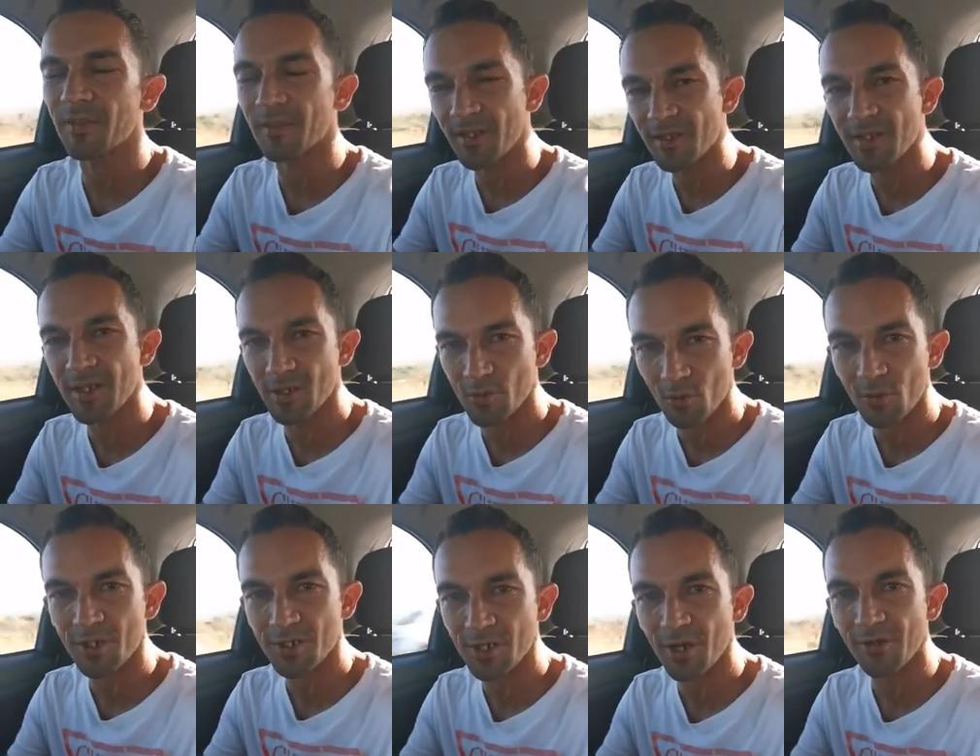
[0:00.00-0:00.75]
but this
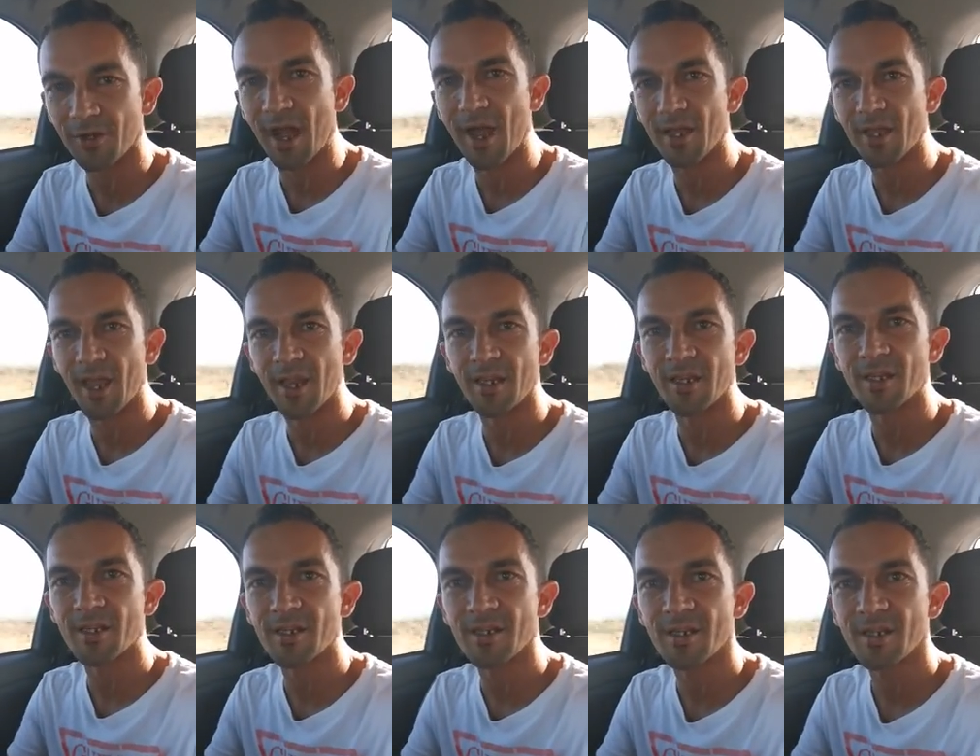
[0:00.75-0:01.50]
is also drug
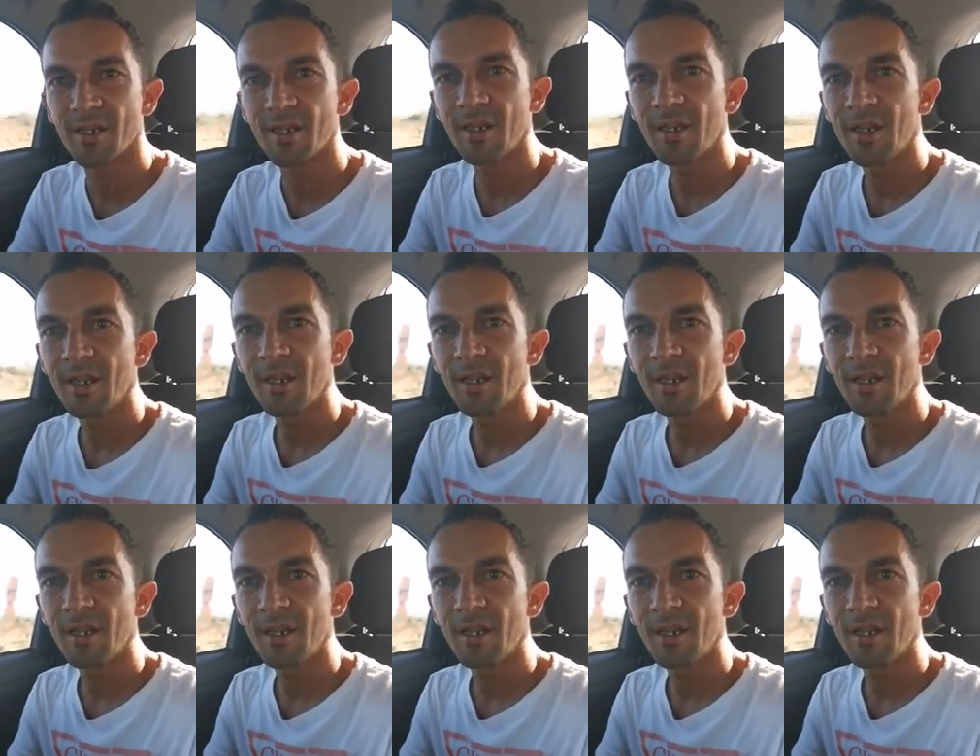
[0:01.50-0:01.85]
addicts.